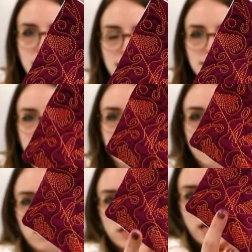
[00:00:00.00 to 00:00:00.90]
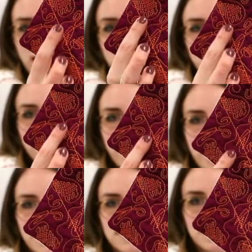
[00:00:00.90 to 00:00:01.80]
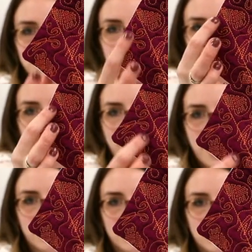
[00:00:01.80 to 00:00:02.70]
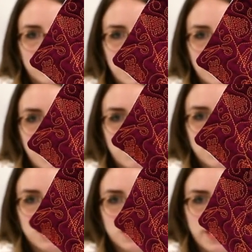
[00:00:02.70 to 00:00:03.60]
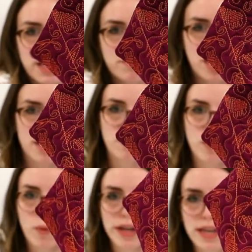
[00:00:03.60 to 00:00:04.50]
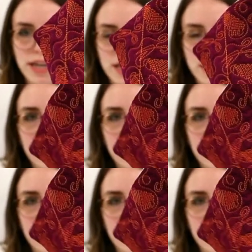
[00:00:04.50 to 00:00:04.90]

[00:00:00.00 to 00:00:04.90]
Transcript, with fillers: the scissor holder actually has these diagonals that come to a bottom point here.